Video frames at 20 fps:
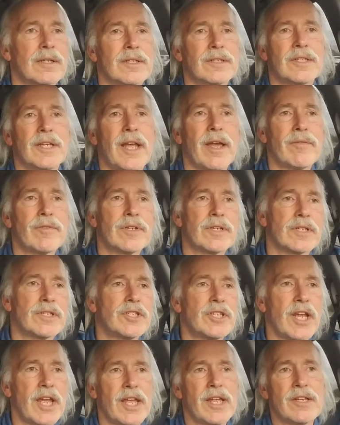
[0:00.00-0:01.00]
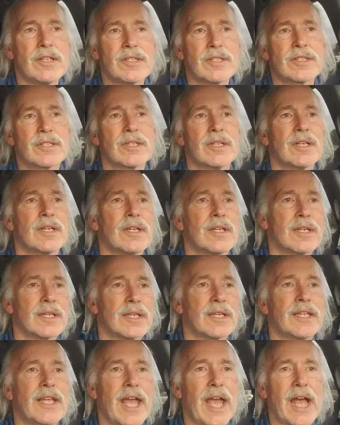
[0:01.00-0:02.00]
having to change
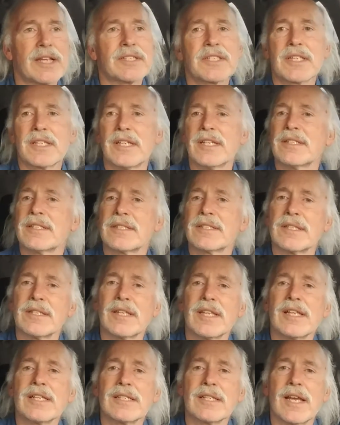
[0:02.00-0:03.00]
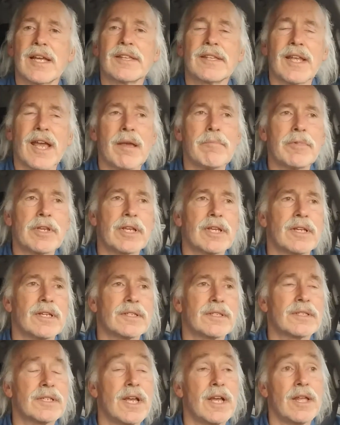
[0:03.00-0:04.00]
gaskets and things like that
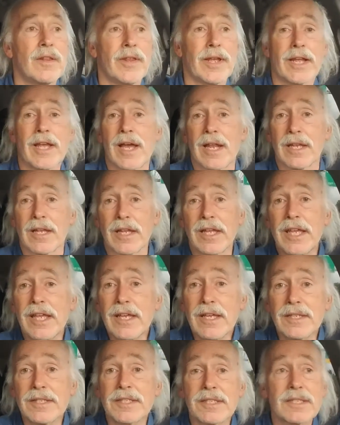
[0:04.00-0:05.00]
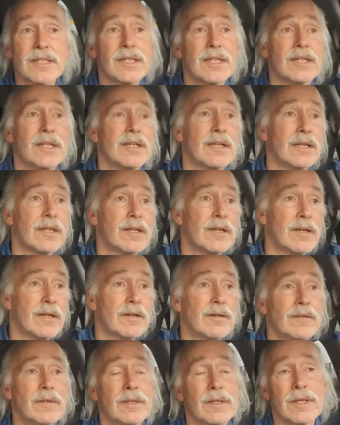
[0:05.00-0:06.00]
because they got leaks. You
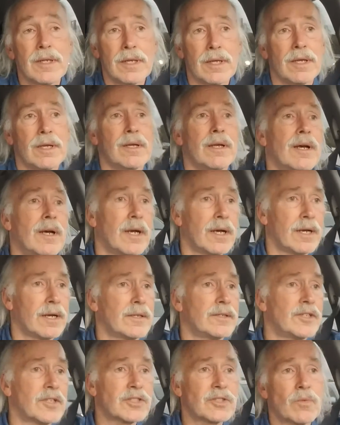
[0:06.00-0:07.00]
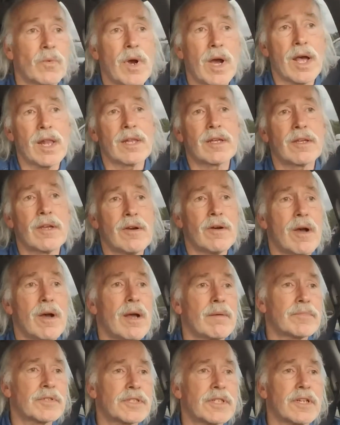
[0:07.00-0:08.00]
know, just a while ago,
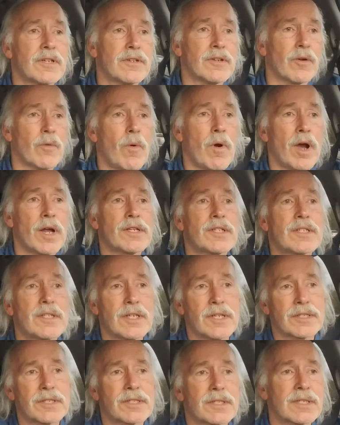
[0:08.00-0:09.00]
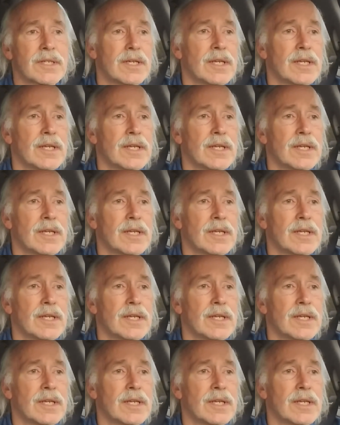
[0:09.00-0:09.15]
I'm sitting there watching this